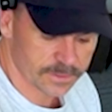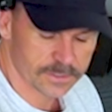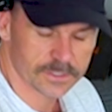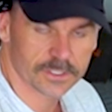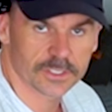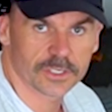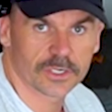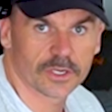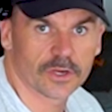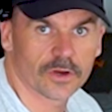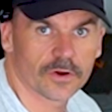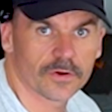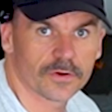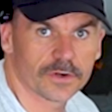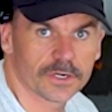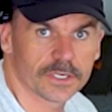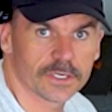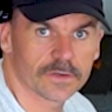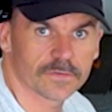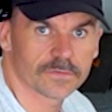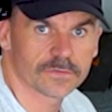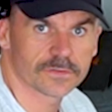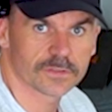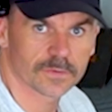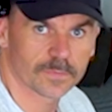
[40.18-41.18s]
the
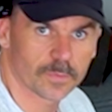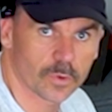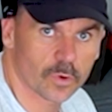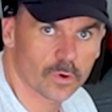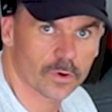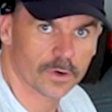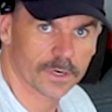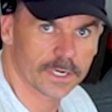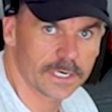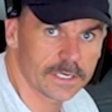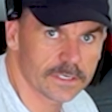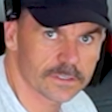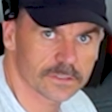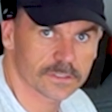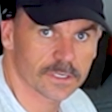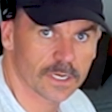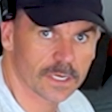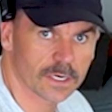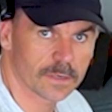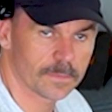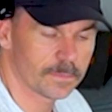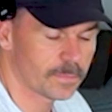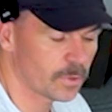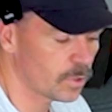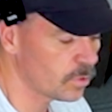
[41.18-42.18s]
security of support here,
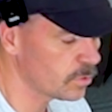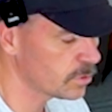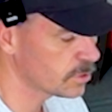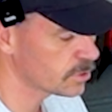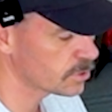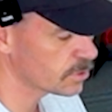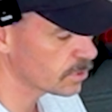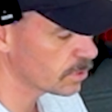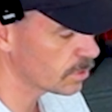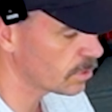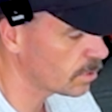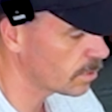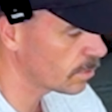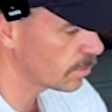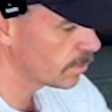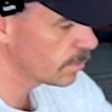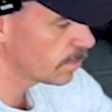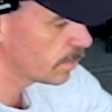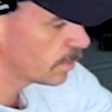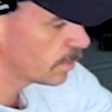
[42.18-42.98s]
so like a bolster or